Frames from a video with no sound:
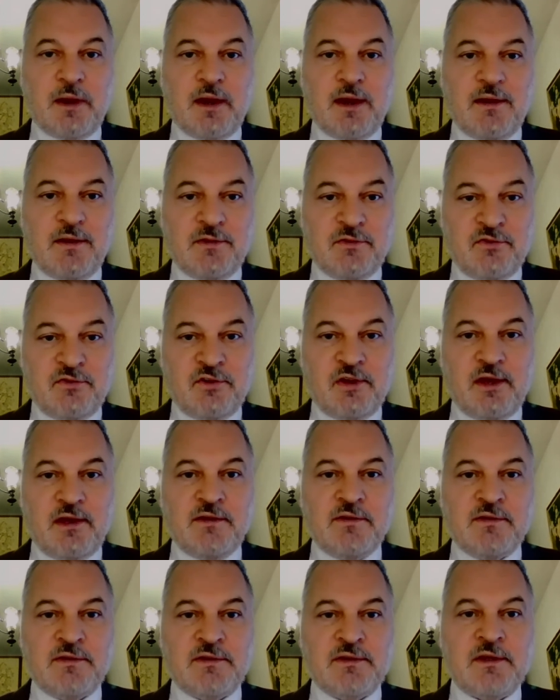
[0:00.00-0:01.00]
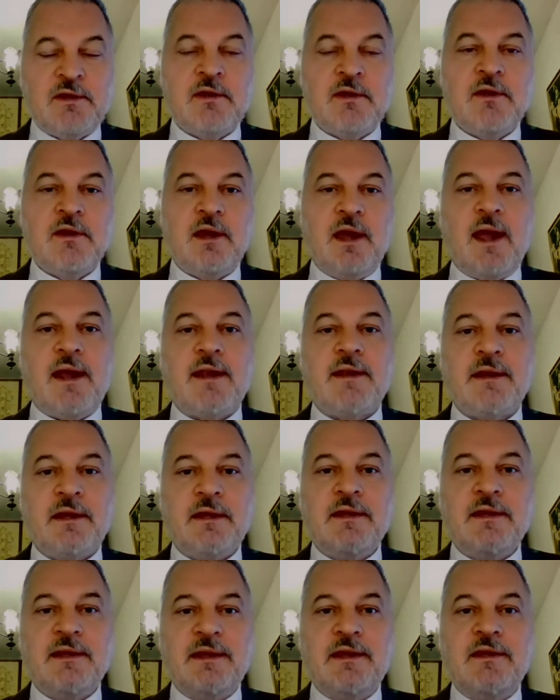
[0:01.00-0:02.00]
by the states at
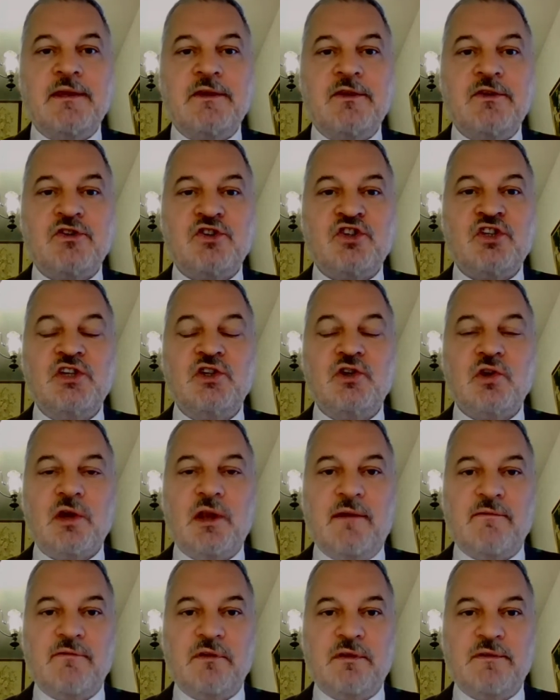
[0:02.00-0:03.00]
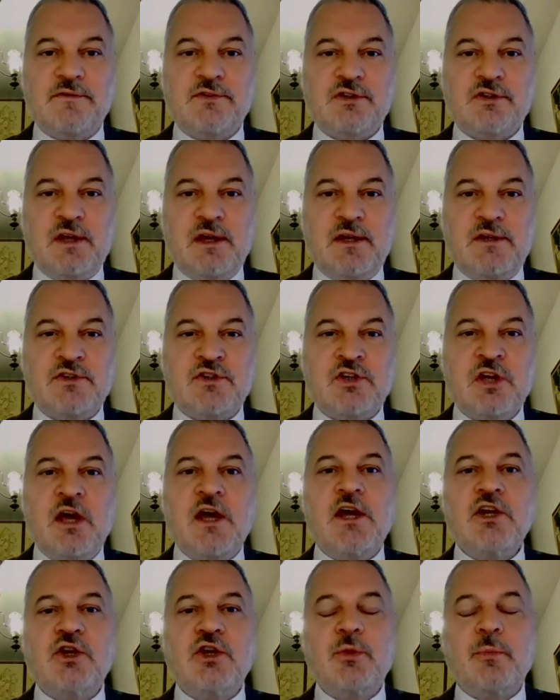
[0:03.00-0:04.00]
the senior level of states
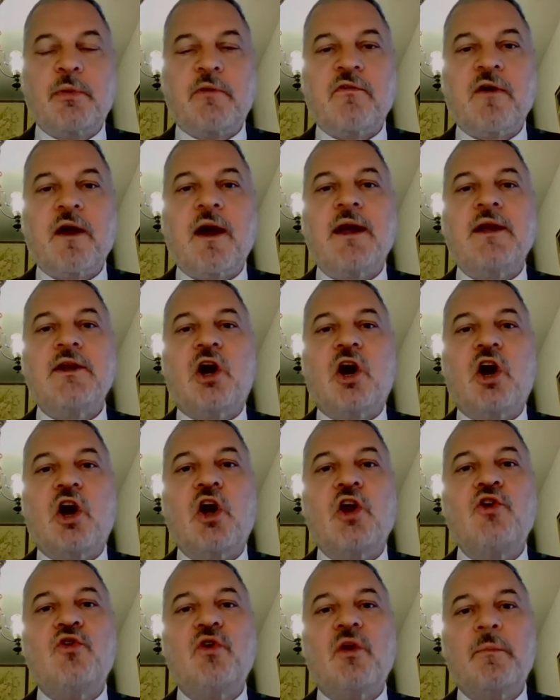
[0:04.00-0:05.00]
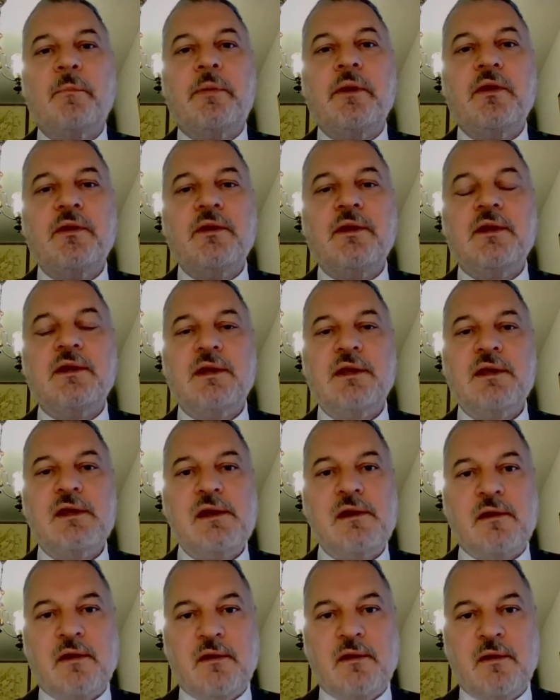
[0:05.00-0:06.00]
to provide $100 billion a
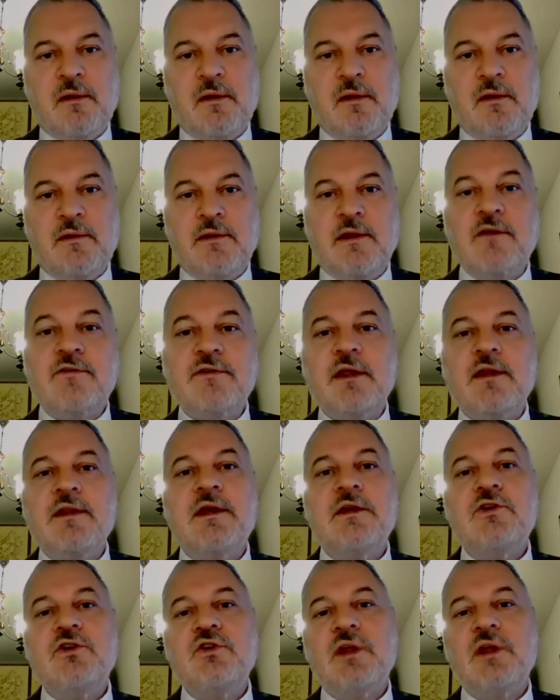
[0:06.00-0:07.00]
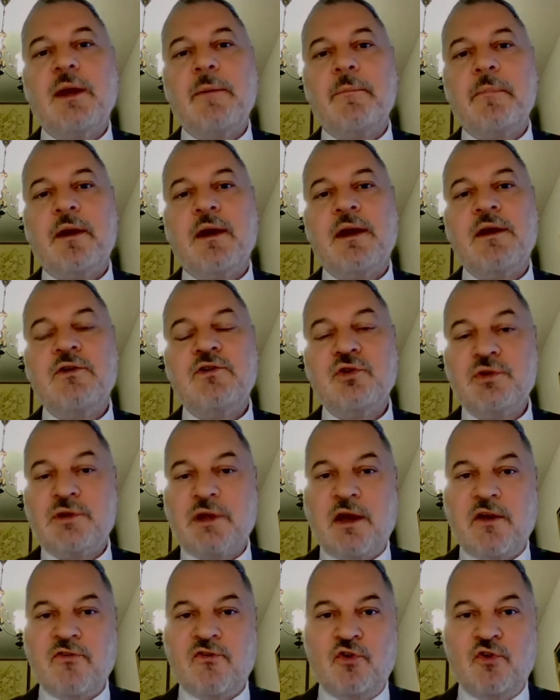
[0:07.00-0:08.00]
year. They said they'd do that by
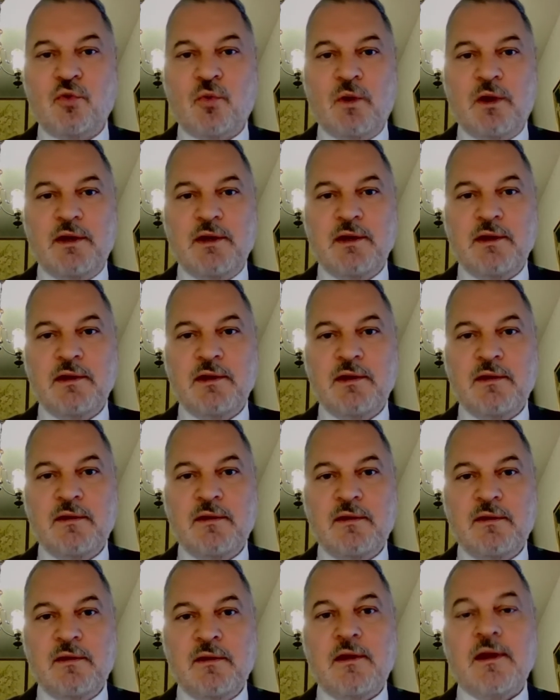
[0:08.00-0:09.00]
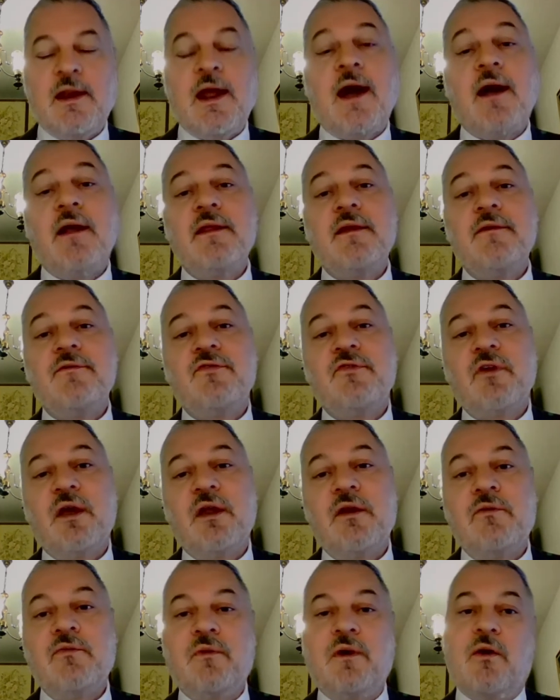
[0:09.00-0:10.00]
2020. Now they've
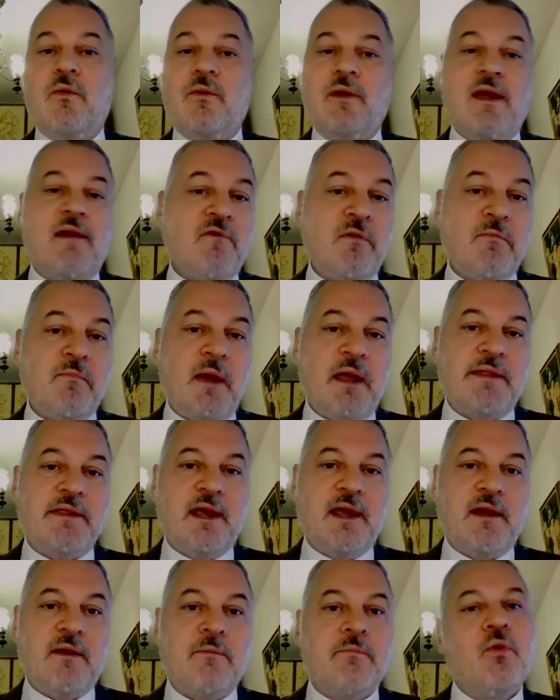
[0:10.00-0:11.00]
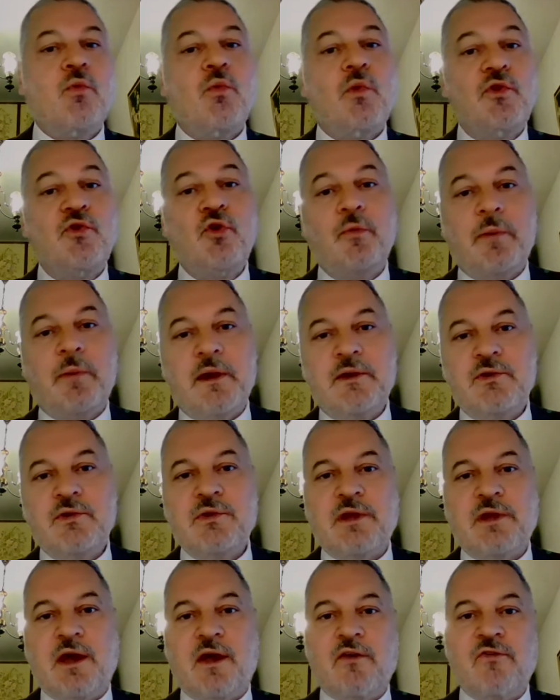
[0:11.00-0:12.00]
said, well, we haven't met that, but we'll do it by
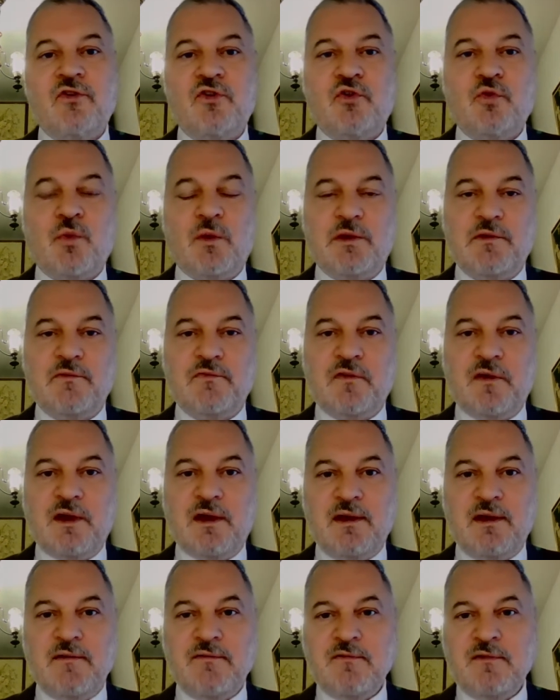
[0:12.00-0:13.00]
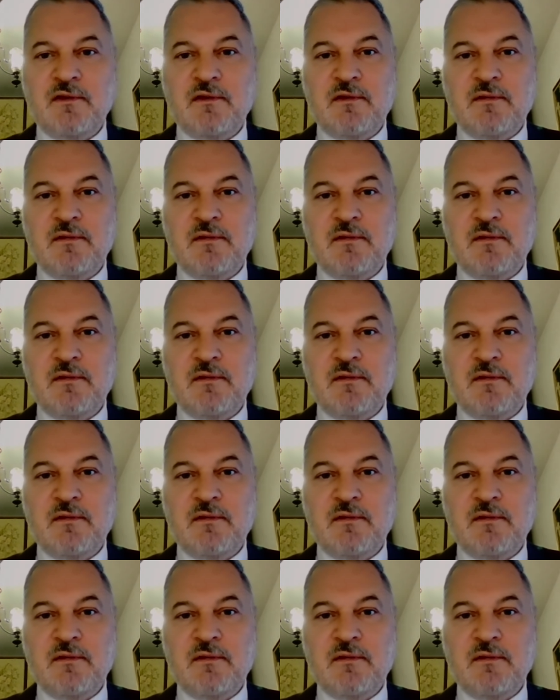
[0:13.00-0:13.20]
2025.